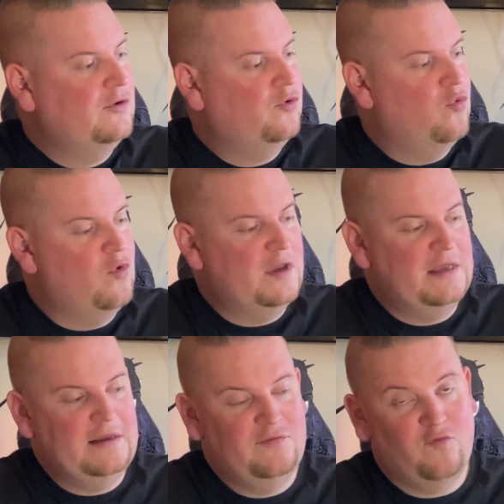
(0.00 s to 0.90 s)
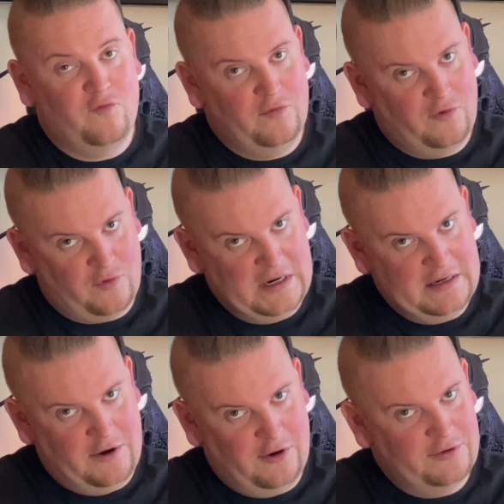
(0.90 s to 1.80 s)
when Green
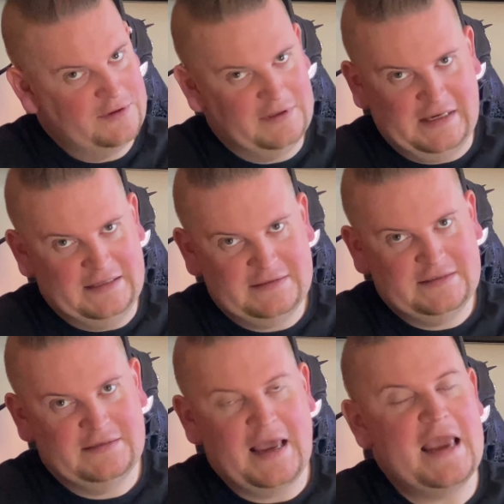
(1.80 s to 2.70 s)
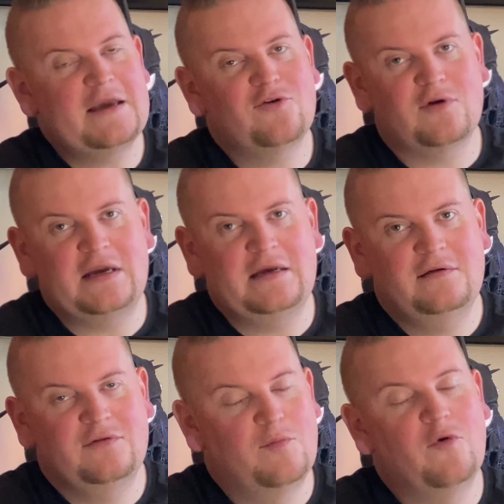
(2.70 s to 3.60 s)
Hulk gets angry,
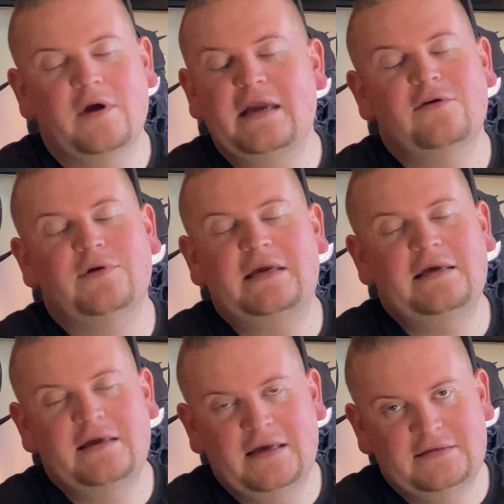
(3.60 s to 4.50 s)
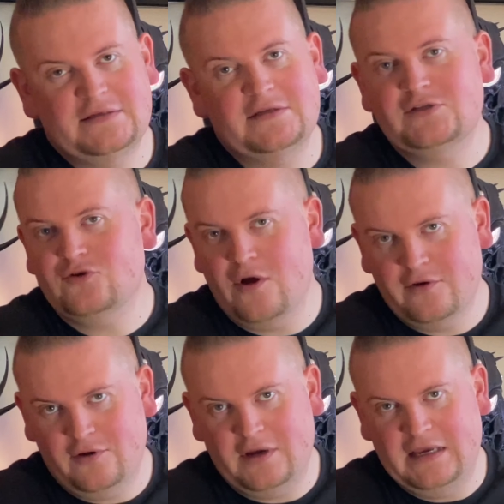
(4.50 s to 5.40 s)
the more angry he gets, the
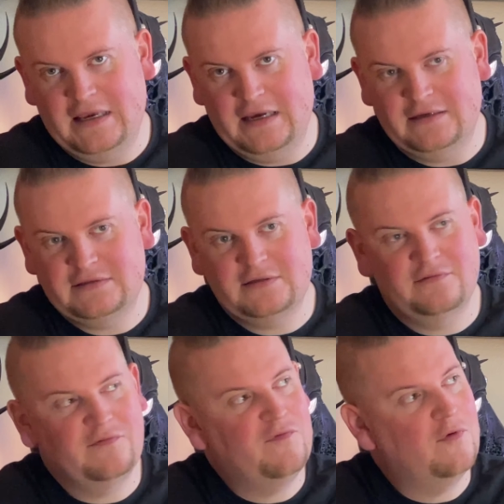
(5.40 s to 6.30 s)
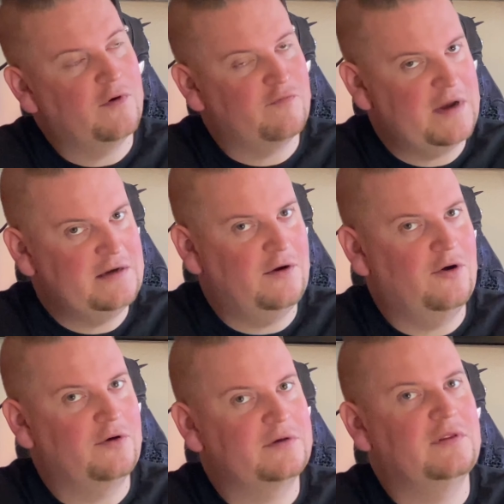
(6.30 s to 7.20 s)
stronger he gets. For Red
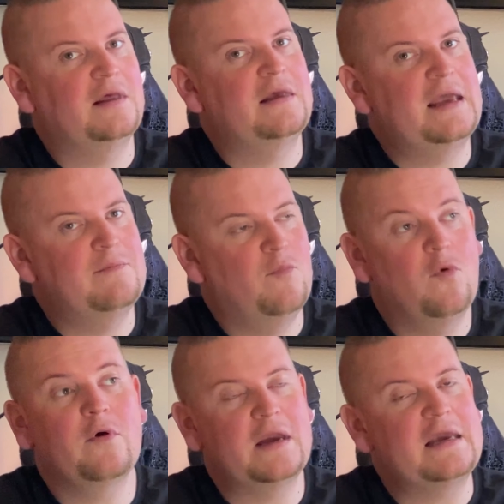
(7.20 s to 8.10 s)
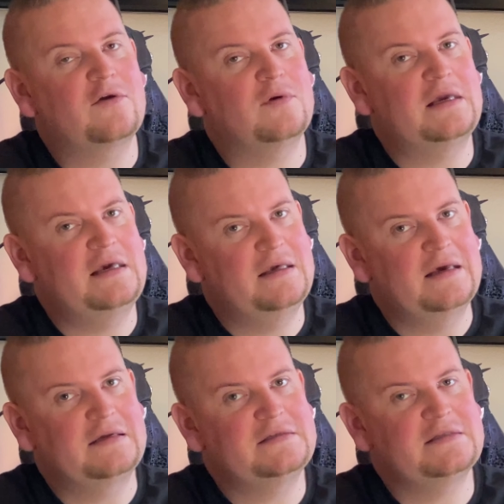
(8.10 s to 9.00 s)
Hulk, the more angry he
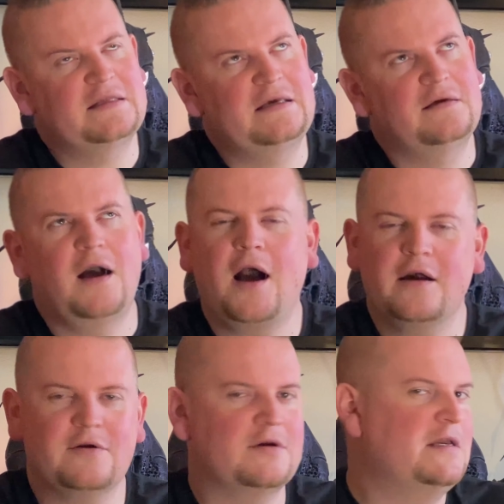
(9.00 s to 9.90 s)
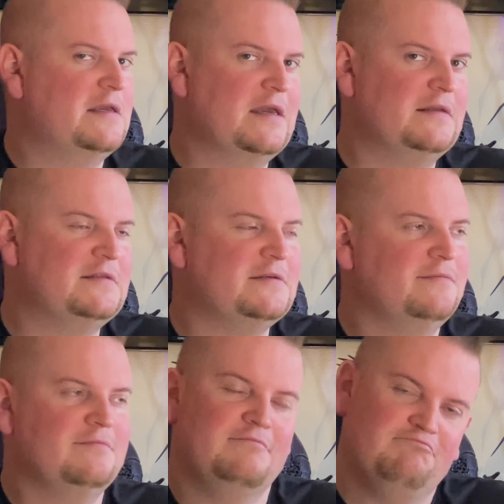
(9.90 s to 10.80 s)
gets, the hotter he gets.
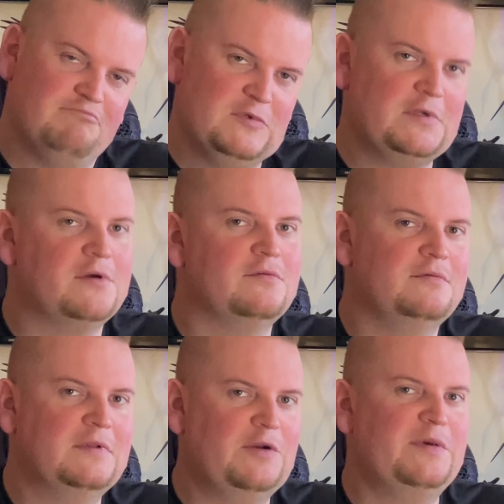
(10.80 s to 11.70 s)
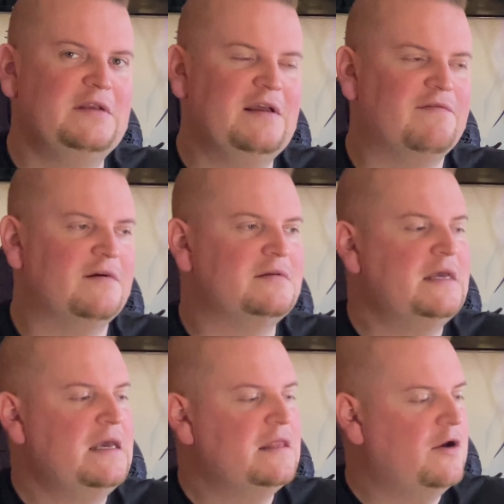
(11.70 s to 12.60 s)
So a little bit different.
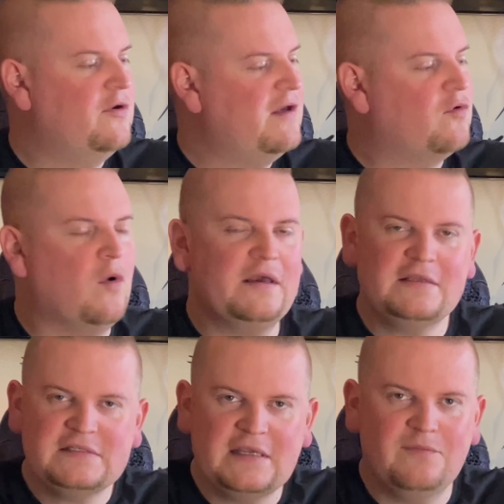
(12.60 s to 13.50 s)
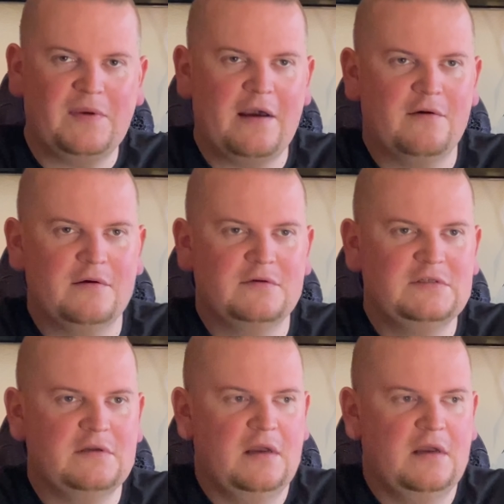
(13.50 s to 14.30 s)
They don't have quite the same powers.